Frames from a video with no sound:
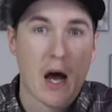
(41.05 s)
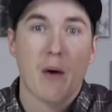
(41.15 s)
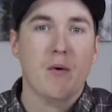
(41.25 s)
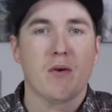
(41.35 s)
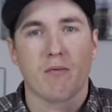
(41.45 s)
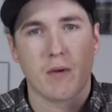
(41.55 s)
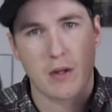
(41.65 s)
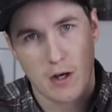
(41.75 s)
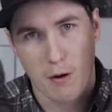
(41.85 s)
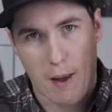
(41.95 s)
I wouldn't
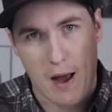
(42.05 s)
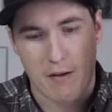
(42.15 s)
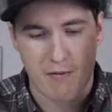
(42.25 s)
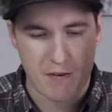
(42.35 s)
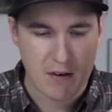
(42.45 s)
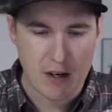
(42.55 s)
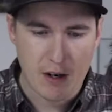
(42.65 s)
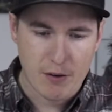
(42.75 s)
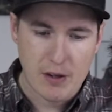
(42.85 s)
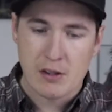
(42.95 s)
really go past 50
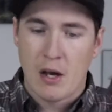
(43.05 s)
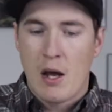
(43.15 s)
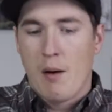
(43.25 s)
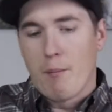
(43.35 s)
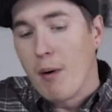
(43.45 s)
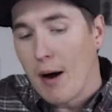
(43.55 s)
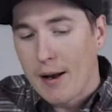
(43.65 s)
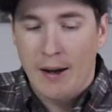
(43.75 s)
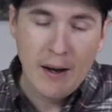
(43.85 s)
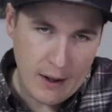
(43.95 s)
degrees,
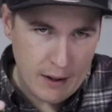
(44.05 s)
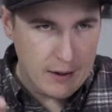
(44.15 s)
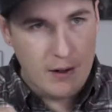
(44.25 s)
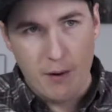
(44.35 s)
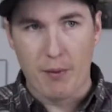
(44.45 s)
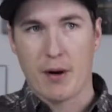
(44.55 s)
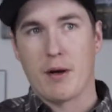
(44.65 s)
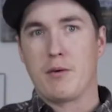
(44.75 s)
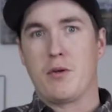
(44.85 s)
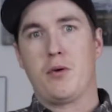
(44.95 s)
but you don't want to
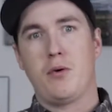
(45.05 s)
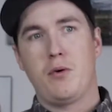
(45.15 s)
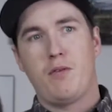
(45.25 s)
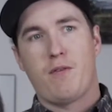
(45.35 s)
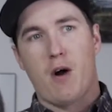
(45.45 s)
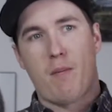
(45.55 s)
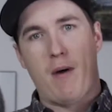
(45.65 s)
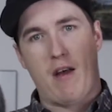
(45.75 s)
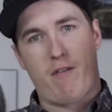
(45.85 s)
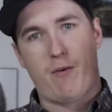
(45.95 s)
go too far
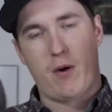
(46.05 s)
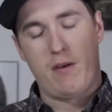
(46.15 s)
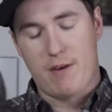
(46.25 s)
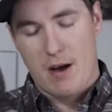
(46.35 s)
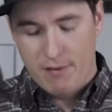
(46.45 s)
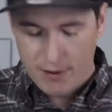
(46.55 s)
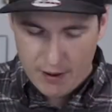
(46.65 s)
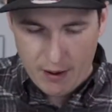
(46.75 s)
past 45.